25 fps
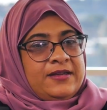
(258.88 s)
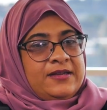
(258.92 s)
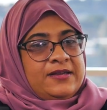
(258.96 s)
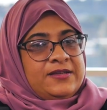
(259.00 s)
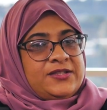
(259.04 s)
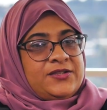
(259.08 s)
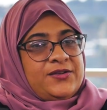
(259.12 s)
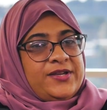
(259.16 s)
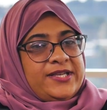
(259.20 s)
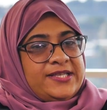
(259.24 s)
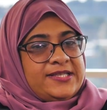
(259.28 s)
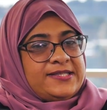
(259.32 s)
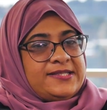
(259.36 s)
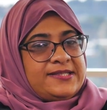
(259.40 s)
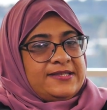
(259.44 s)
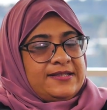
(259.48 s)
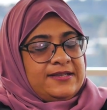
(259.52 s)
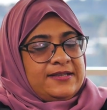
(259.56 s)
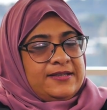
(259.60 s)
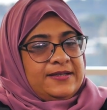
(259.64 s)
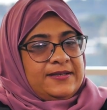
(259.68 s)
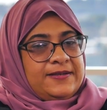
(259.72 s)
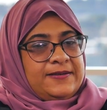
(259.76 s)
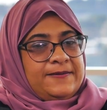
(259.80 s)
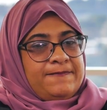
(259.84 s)
So, yes,
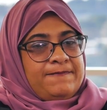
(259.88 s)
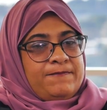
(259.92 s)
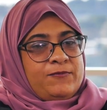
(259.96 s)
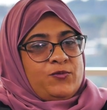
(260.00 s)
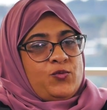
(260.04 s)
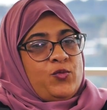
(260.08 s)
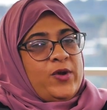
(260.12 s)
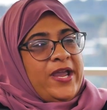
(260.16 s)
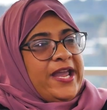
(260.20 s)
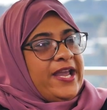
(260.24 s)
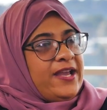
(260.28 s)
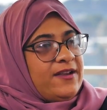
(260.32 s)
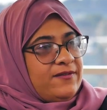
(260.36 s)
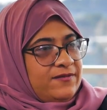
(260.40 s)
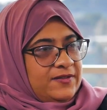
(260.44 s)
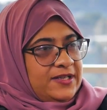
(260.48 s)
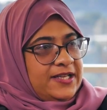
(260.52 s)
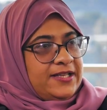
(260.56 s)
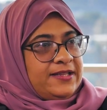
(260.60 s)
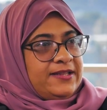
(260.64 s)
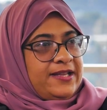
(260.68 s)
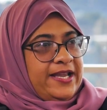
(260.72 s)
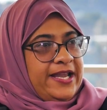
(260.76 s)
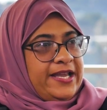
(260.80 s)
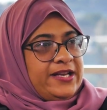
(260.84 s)
we have
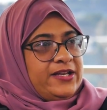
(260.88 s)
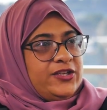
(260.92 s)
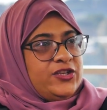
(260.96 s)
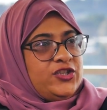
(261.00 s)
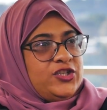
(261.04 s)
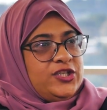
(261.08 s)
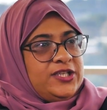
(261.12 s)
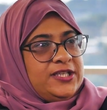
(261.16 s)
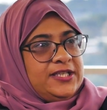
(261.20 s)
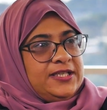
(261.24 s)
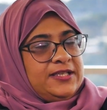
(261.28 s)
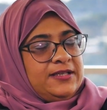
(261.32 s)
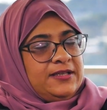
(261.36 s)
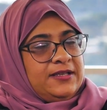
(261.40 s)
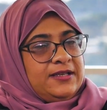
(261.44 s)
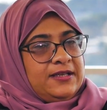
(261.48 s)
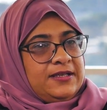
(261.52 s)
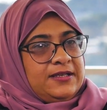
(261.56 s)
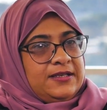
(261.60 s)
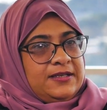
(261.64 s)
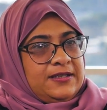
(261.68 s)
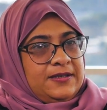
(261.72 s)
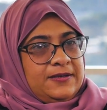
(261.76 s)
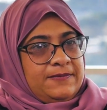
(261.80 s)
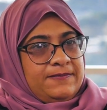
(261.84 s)
like the energy
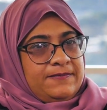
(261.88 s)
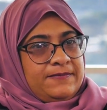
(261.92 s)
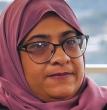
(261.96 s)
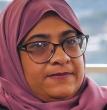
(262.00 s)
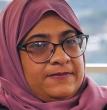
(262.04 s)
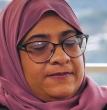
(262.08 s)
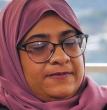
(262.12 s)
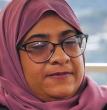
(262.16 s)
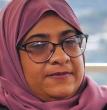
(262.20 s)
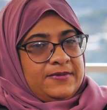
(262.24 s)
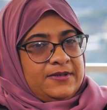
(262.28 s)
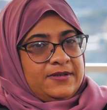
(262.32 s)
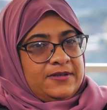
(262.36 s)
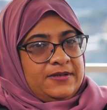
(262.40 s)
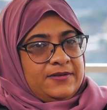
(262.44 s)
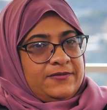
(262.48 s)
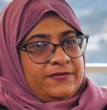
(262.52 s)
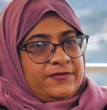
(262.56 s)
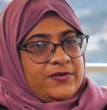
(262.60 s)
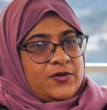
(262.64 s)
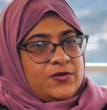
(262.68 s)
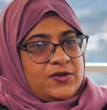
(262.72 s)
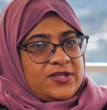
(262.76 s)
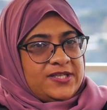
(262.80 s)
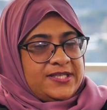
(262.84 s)

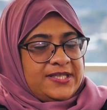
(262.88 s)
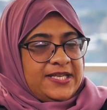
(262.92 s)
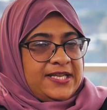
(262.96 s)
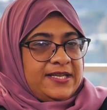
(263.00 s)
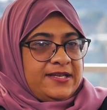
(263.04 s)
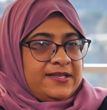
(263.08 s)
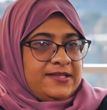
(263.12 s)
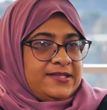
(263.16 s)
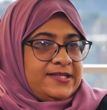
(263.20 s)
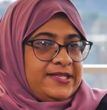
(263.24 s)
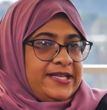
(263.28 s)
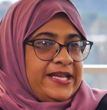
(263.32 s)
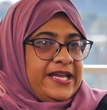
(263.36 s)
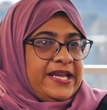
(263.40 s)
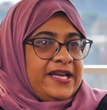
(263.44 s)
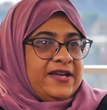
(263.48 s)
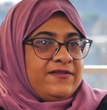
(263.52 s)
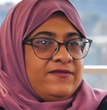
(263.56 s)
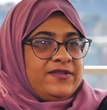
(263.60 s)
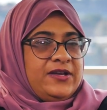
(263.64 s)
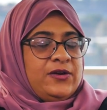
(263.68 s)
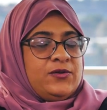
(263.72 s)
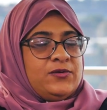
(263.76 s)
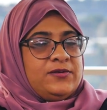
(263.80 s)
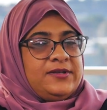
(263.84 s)
focus areas, they
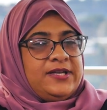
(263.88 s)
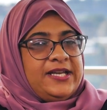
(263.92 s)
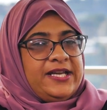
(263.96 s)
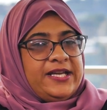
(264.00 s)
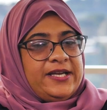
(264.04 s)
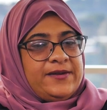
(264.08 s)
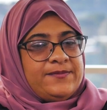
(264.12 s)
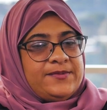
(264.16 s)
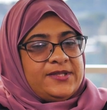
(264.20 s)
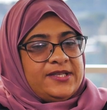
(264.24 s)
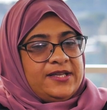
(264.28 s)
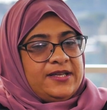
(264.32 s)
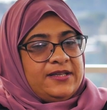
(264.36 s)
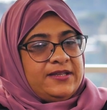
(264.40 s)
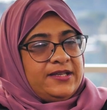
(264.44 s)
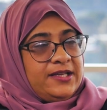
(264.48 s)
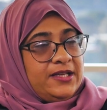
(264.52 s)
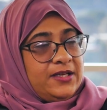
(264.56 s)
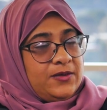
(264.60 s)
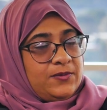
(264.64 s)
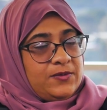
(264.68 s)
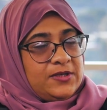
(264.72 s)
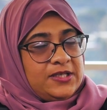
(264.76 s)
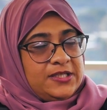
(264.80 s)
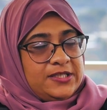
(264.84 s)
have their own labs and the
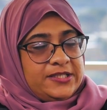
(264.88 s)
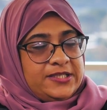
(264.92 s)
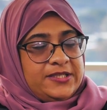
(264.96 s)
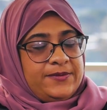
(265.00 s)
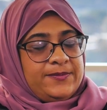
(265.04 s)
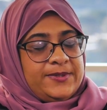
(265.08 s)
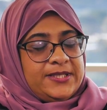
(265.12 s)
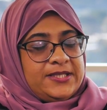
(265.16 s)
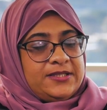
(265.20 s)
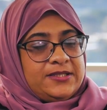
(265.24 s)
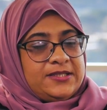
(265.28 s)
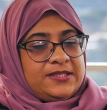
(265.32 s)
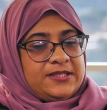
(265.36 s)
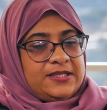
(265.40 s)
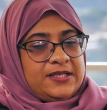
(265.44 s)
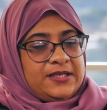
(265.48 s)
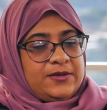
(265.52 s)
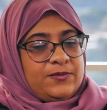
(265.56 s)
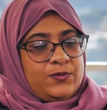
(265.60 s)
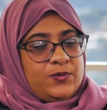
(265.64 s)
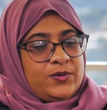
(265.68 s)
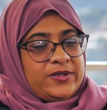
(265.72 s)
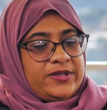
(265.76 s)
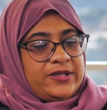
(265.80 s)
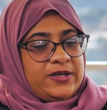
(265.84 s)
air quality. But
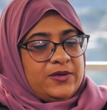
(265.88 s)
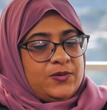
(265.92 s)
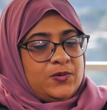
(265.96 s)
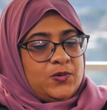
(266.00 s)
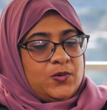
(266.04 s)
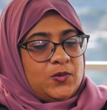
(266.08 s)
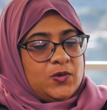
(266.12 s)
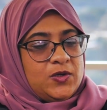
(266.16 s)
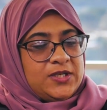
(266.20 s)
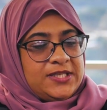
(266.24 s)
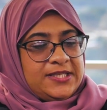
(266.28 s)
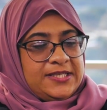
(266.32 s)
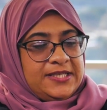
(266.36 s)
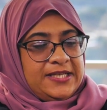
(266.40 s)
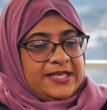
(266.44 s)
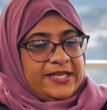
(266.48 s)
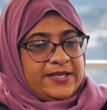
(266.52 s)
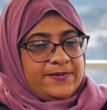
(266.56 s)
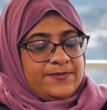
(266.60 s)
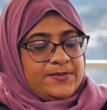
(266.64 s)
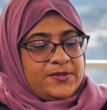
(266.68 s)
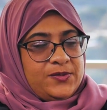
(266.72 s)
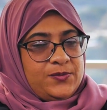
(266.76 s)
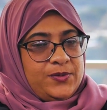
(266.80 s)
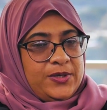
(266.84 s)
with our water
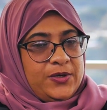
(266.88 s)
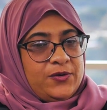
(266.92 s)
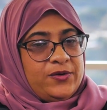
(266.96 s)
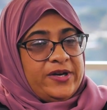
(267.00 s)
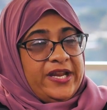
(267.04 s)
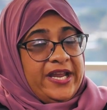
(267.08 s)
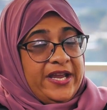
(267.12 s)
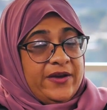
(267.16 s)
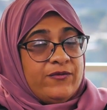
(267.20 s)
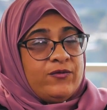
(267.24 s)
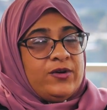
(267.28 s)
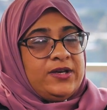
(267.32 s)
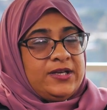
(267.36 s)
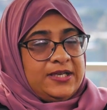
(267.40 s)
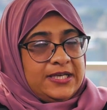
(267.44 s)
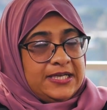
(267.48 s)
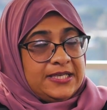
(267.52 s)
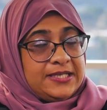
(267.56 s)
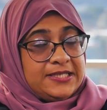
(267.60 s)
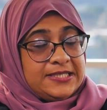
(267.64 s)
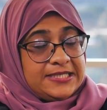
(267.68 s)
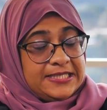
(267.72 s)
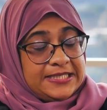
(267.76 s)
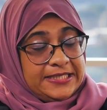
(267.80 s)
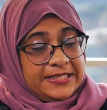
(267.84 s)
labs, we don't have one
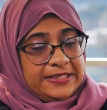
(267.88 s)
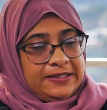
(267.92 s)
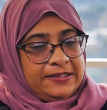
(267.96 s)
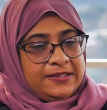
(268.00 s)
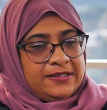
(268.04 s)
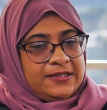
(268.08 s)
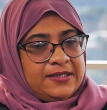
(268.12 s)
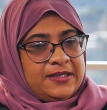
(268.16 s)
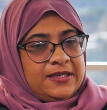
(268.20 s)
currently.